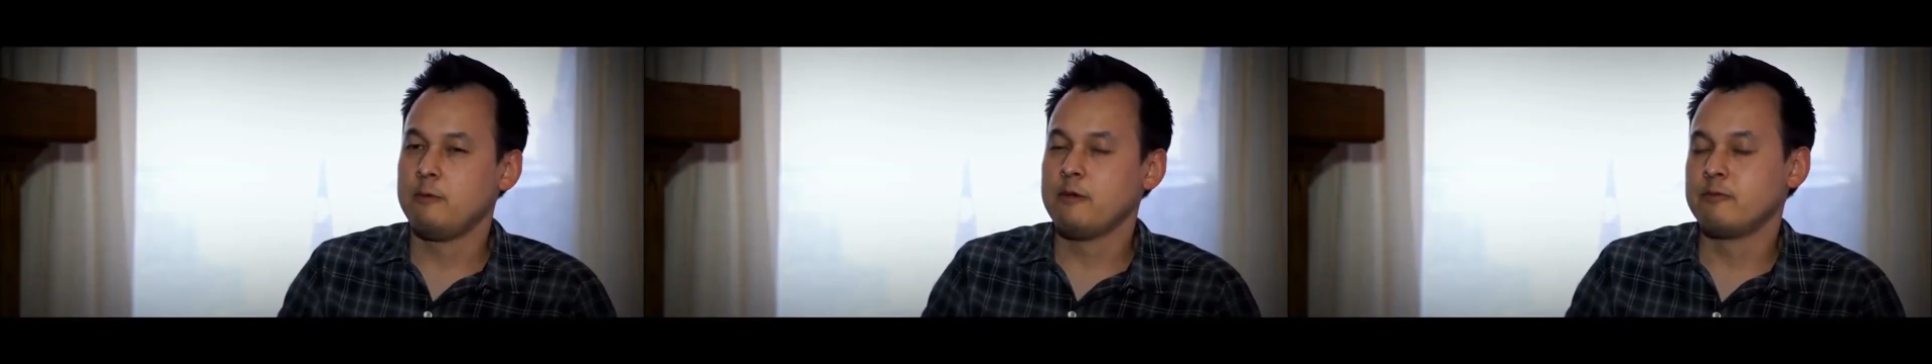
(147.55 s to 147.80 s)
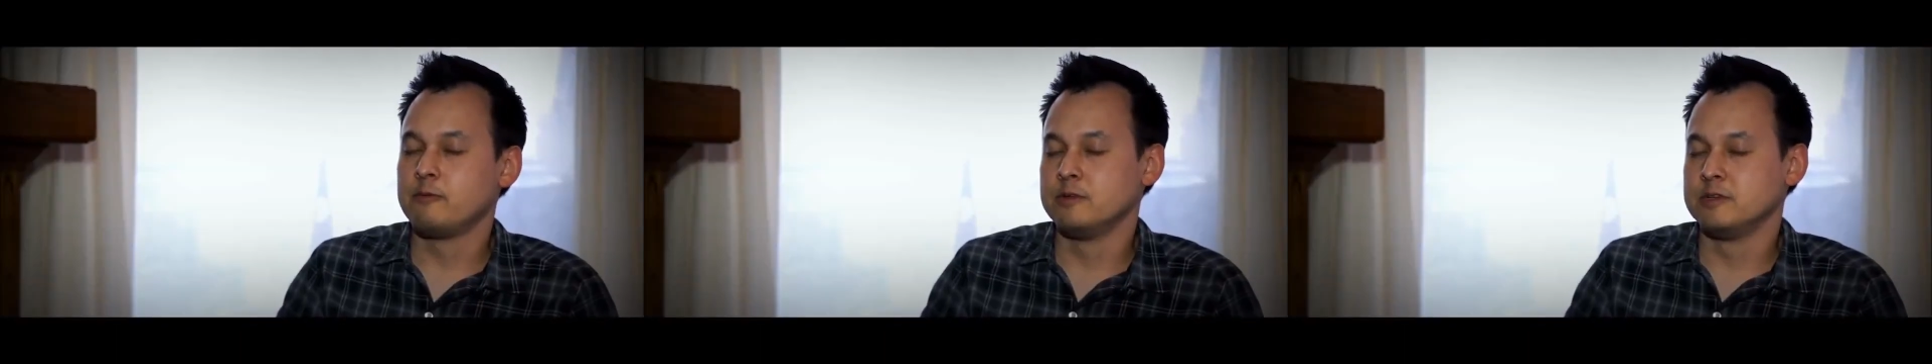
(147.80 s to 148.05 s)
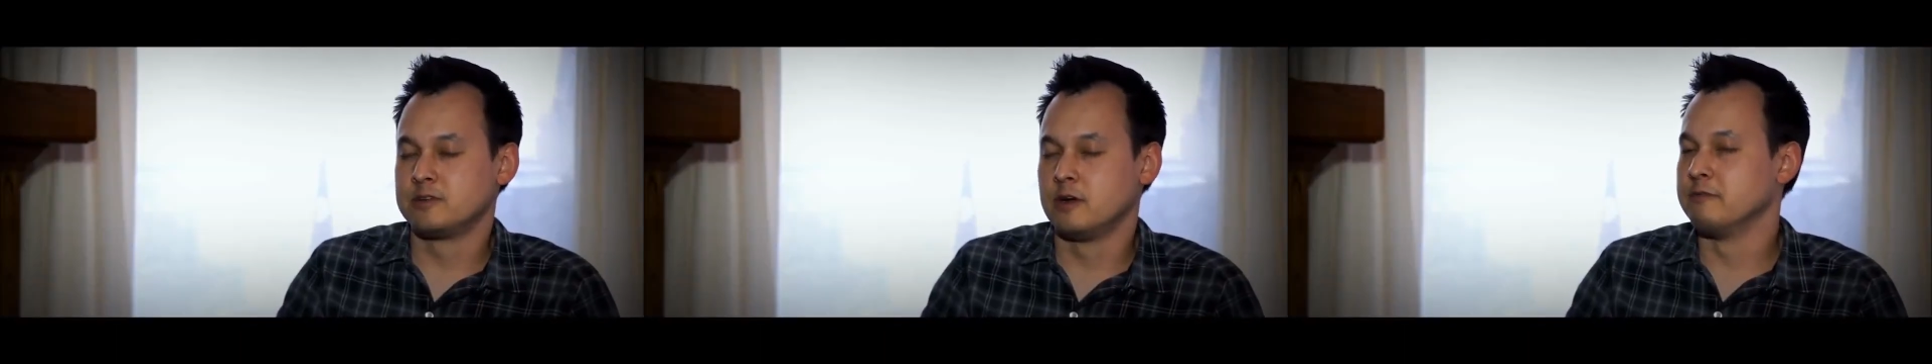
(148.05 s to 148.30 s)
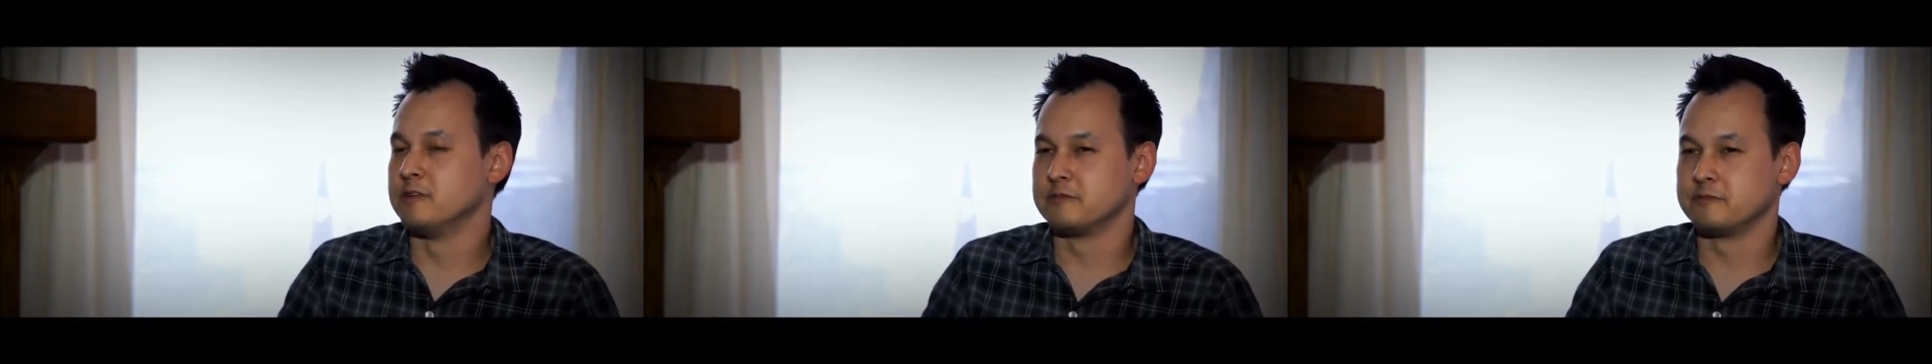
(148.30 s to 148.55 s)
We have a really
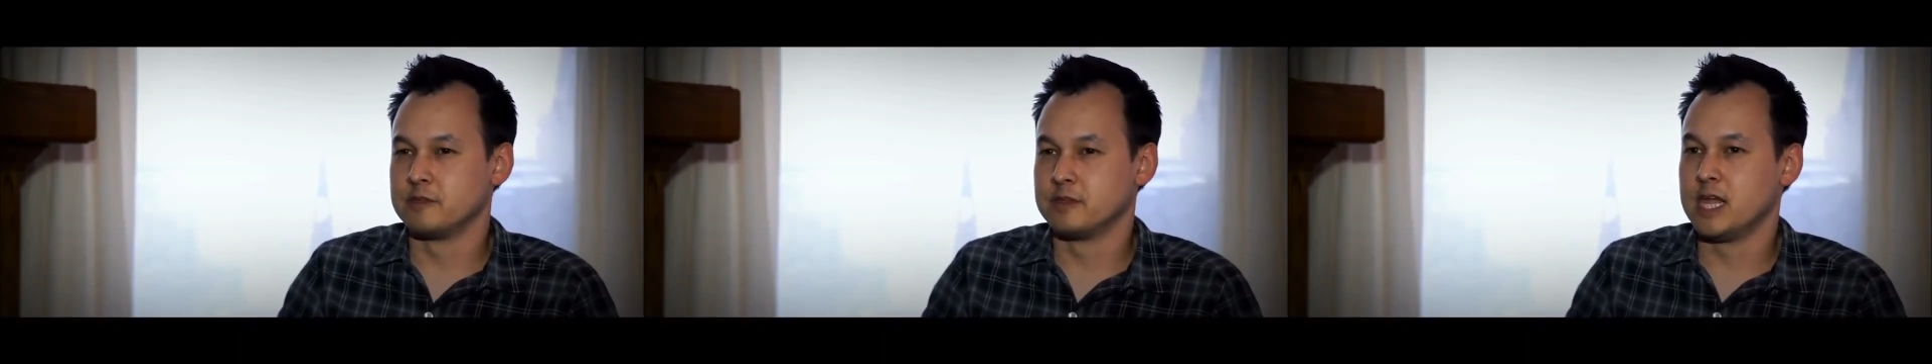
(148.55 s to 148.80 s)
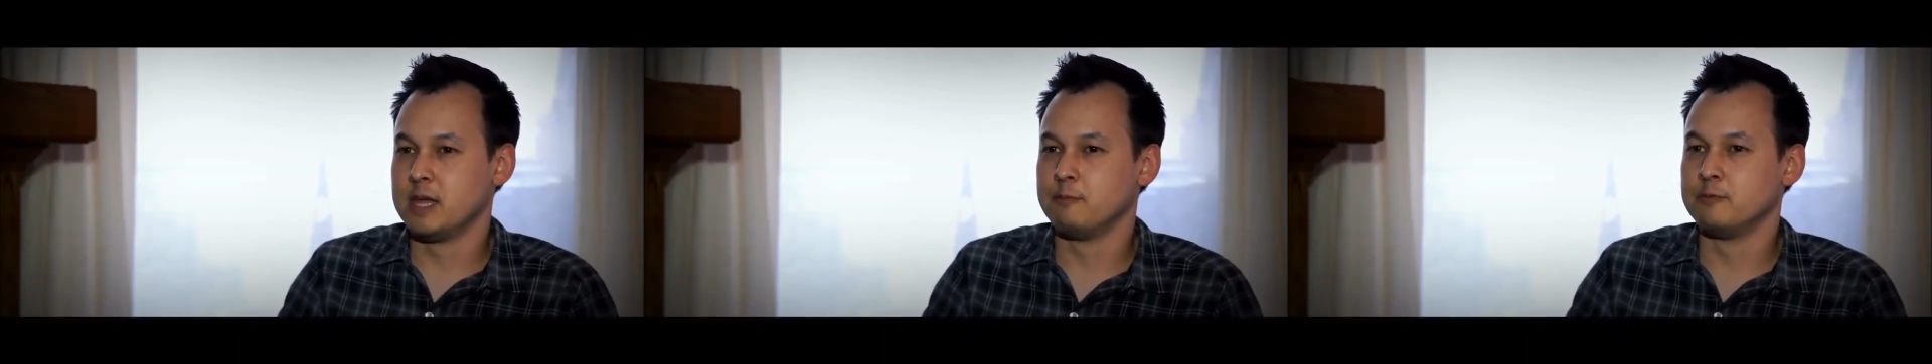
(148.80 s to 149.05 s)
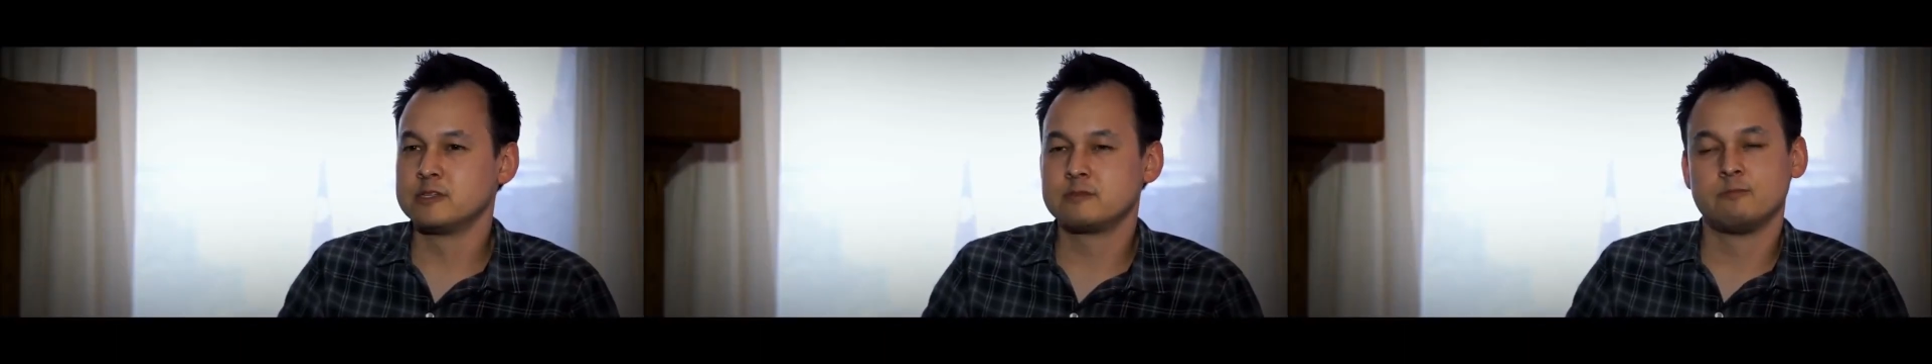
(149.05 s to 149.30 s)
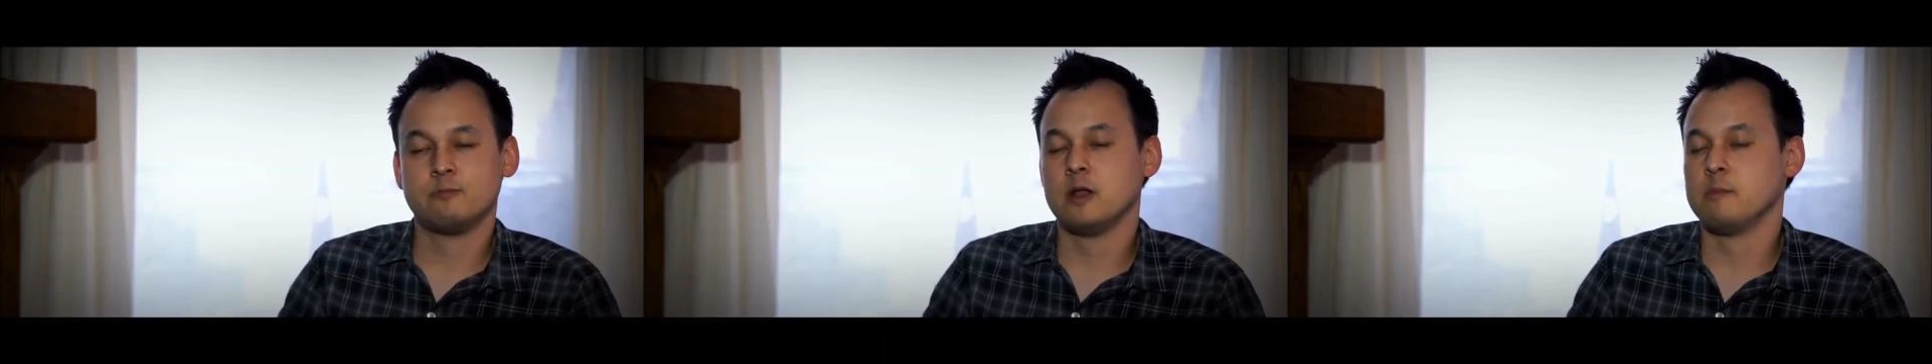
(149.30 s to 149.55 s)
strong vision for the game. We
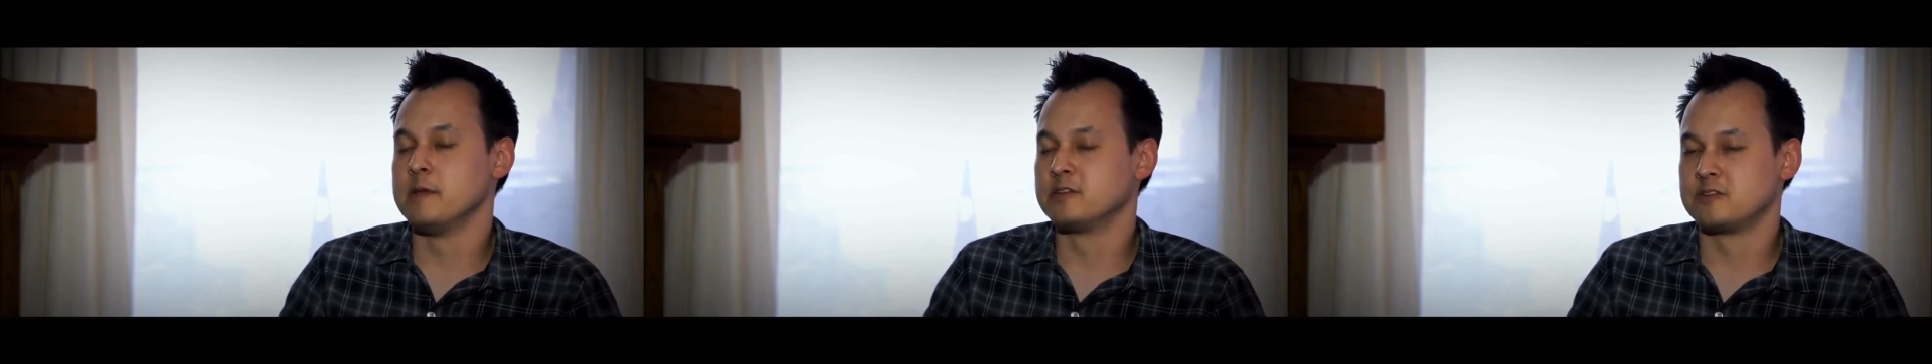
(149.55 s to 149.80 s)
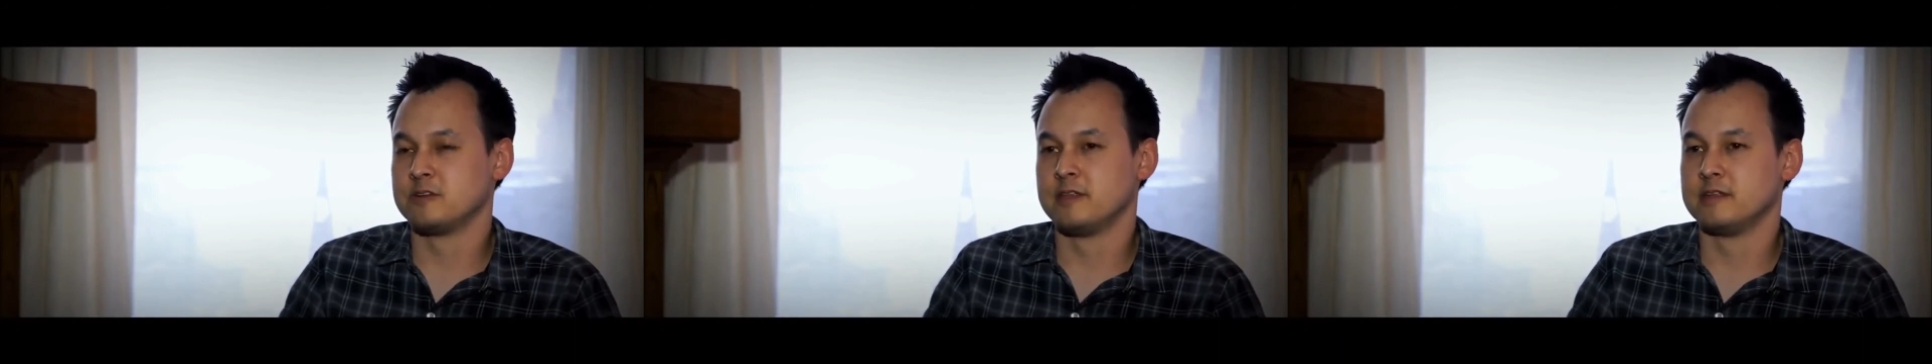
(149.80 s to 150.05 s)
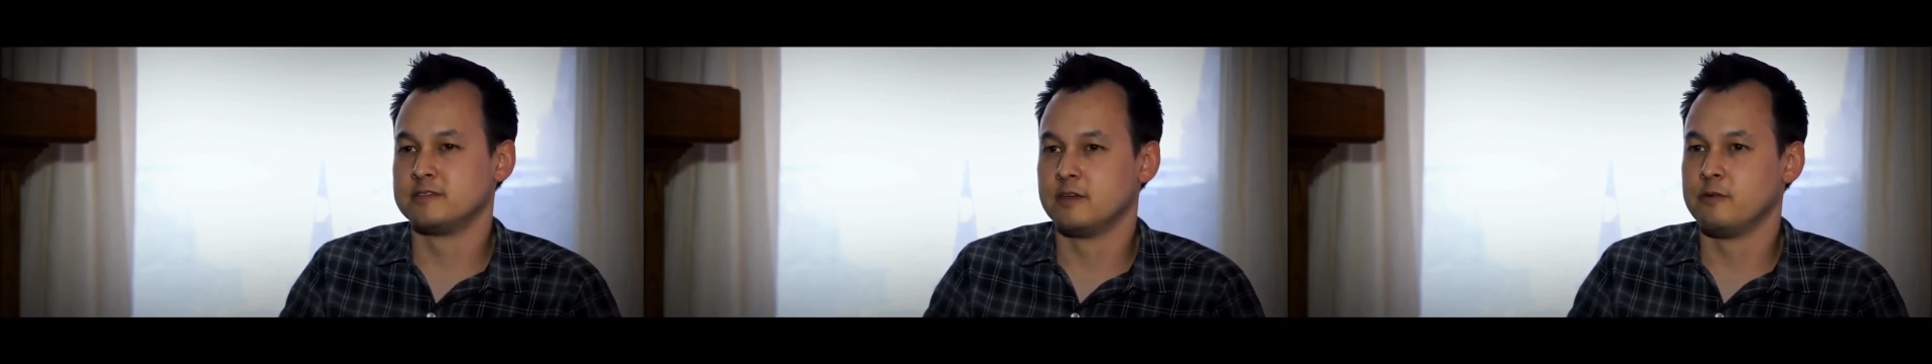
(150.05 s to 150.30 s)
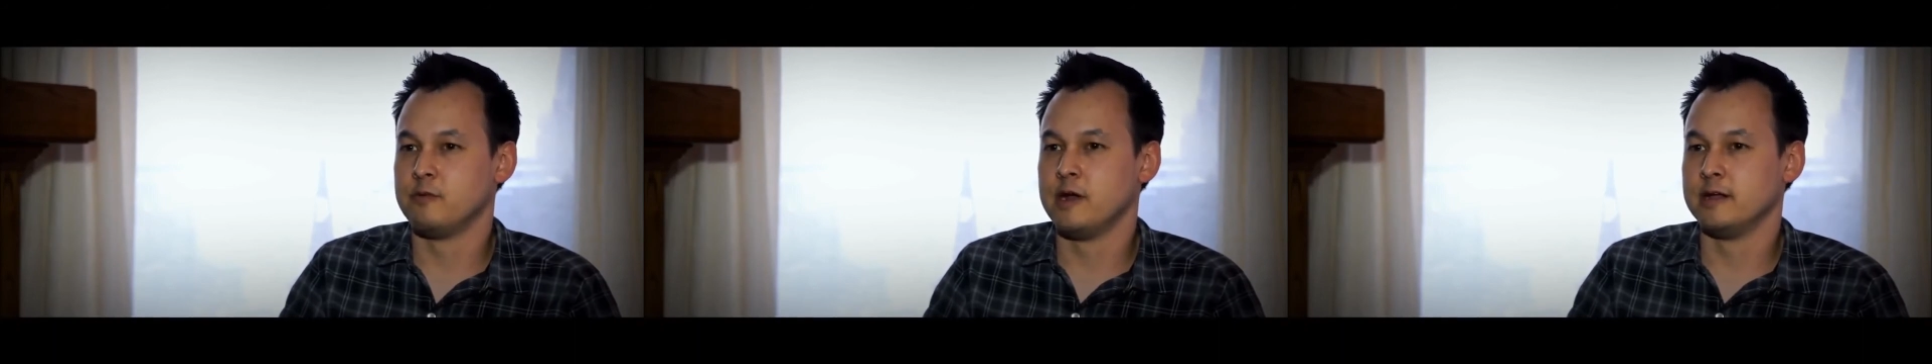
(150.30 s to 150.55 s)
just want to make sure that it's
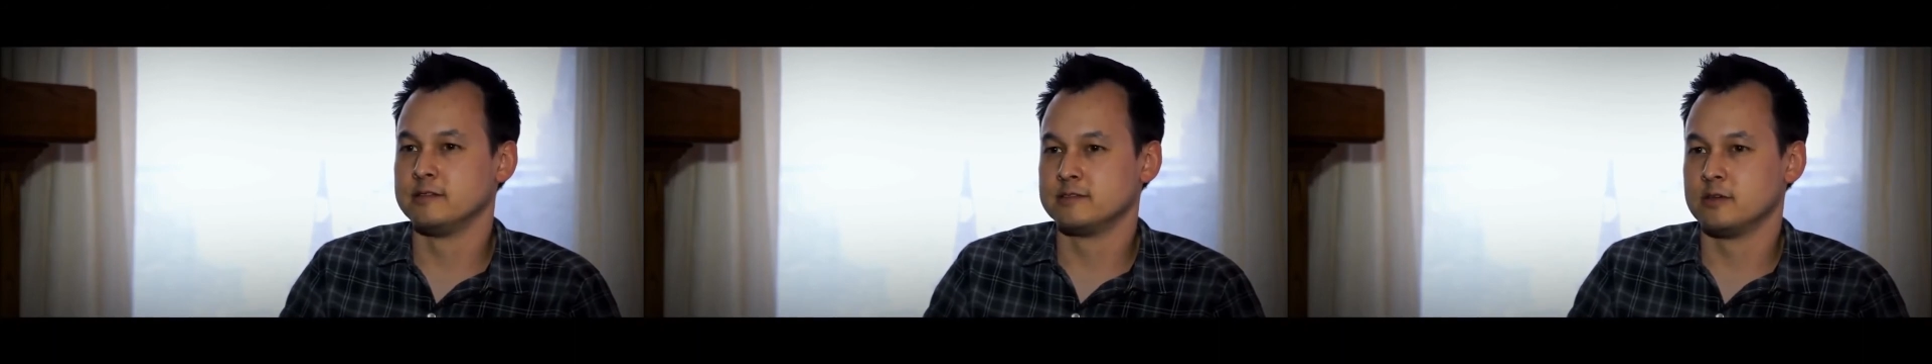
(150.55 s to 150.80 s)
done right.